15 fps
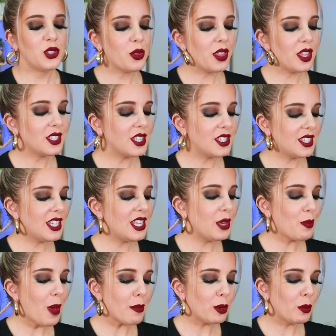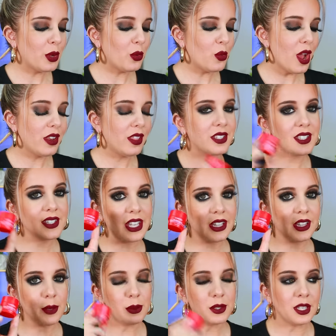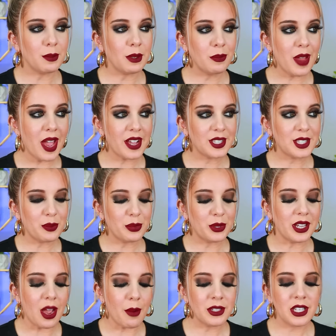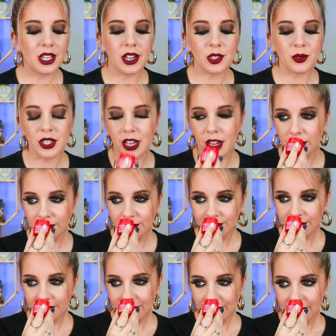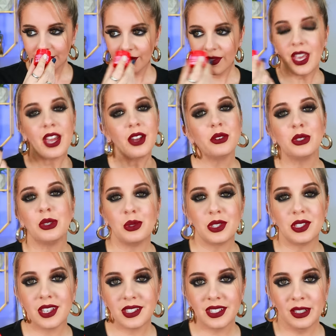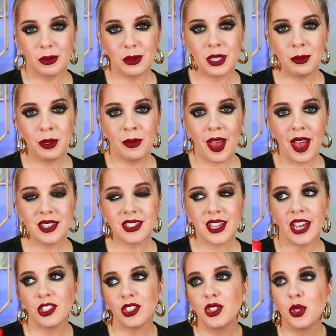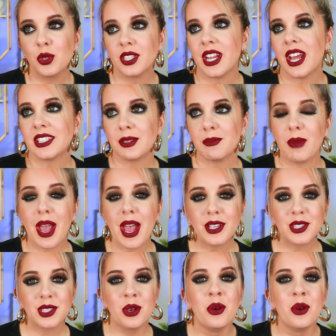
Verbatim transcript: So this is the peppermint one. This is a lip sleeping mask, but I'm gonna tell you guys right now, I don't use this as a lip sleeping mask. I just use it as a mask